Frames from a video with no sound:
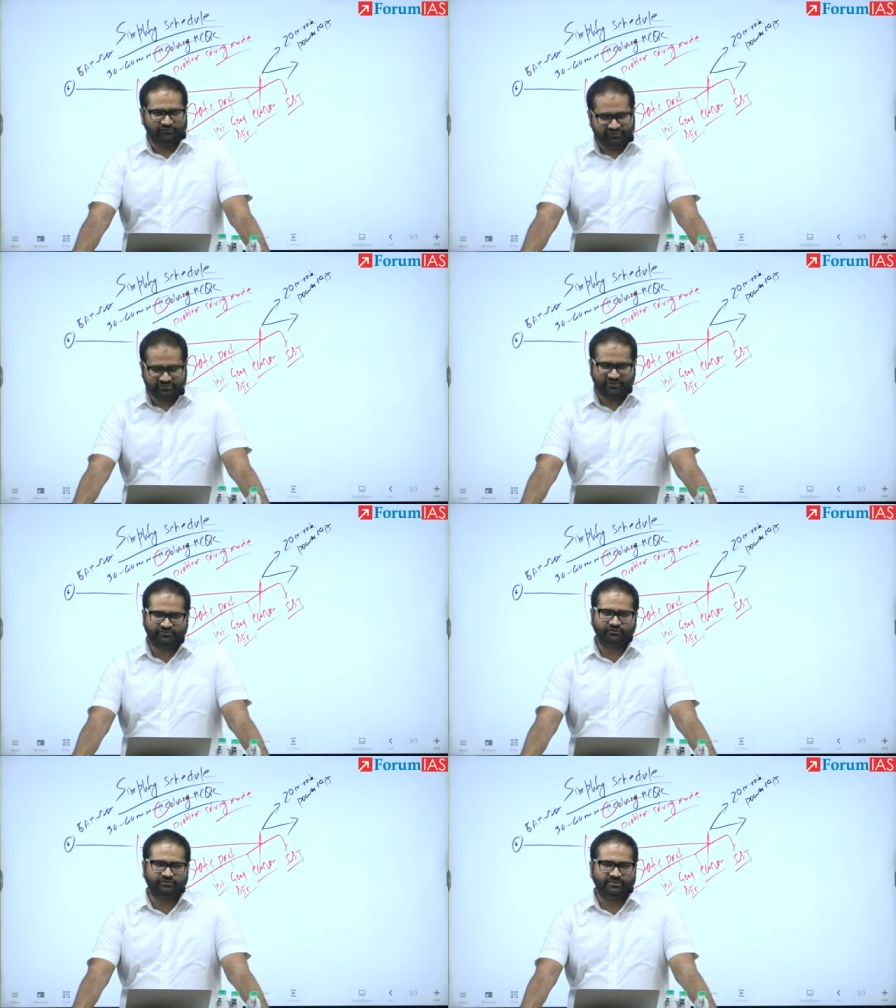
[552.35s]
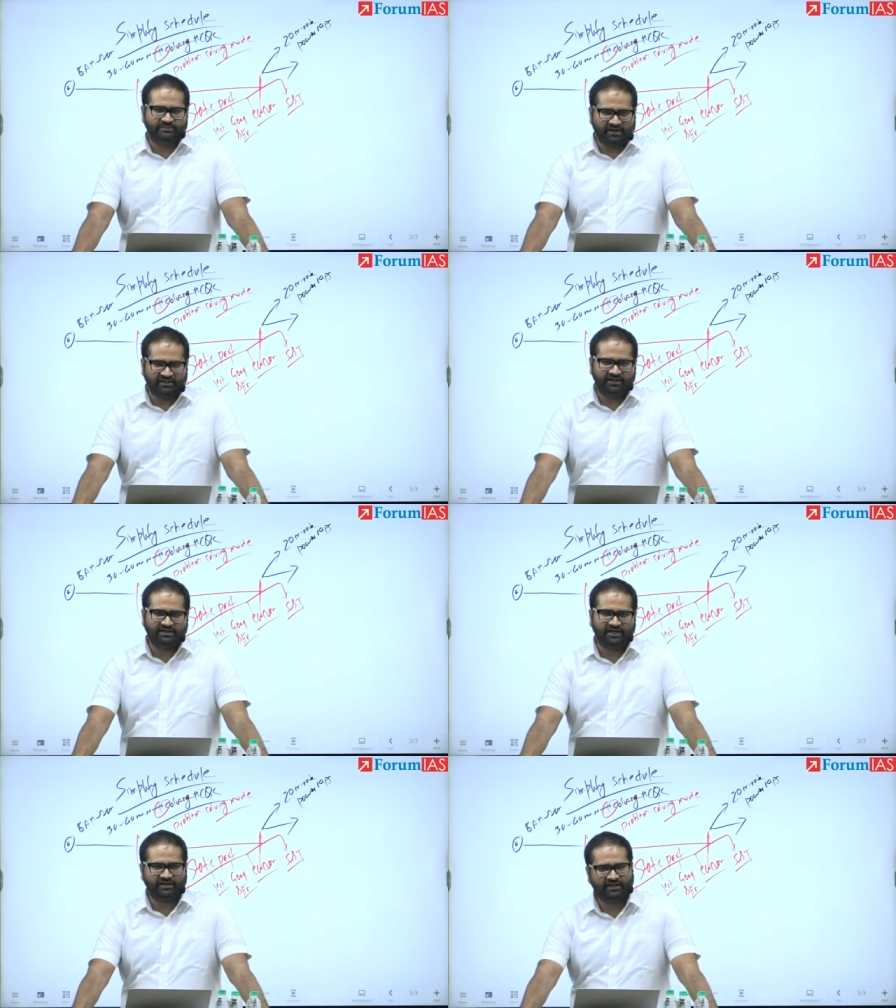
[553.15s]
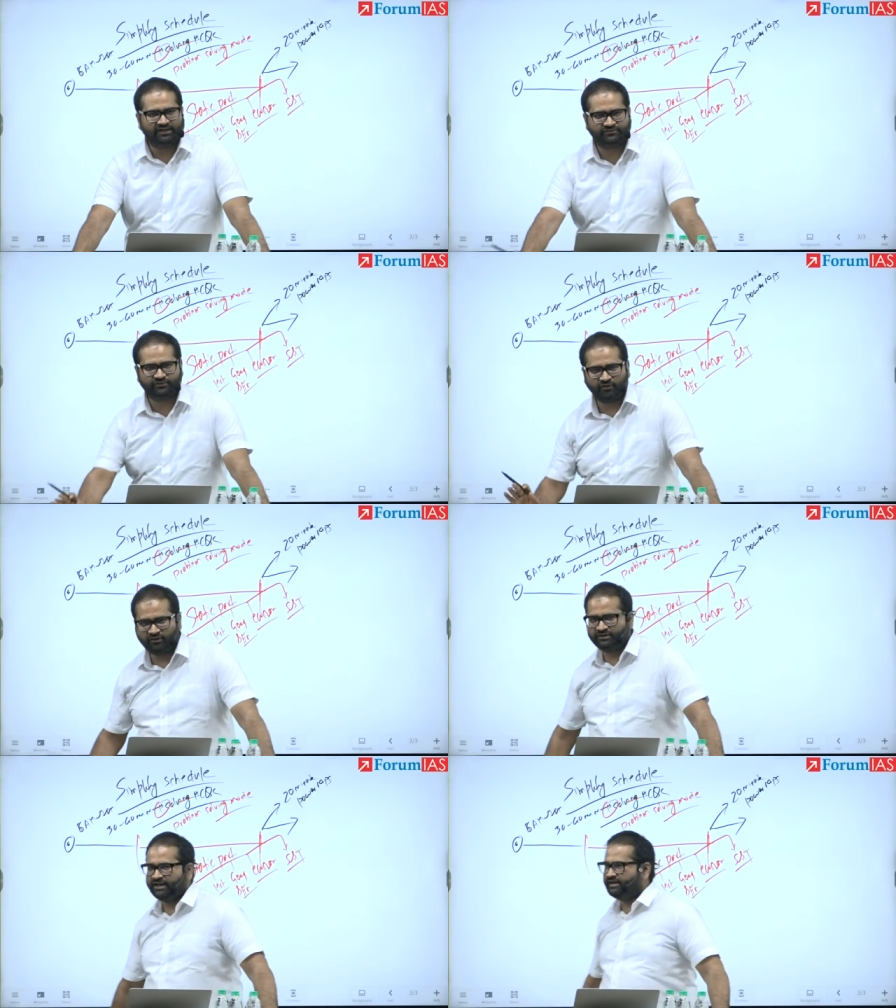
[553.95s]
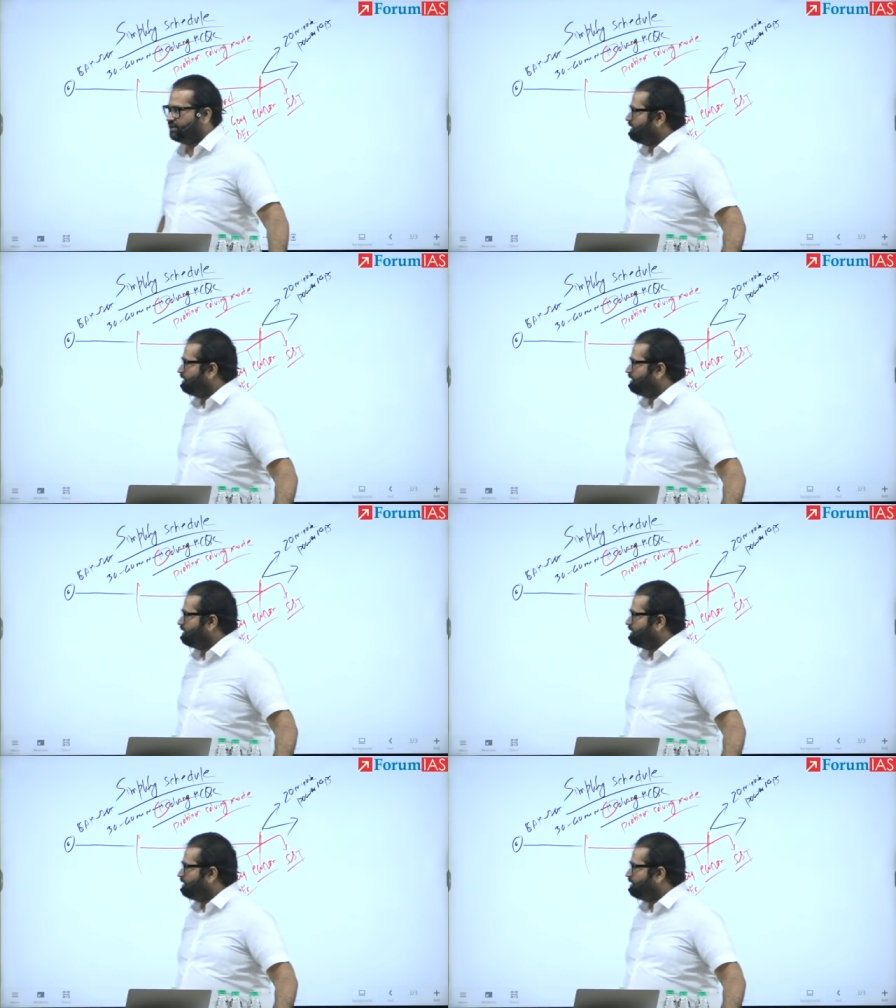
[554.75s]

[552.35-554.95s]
which means you will be mentally tired it's all right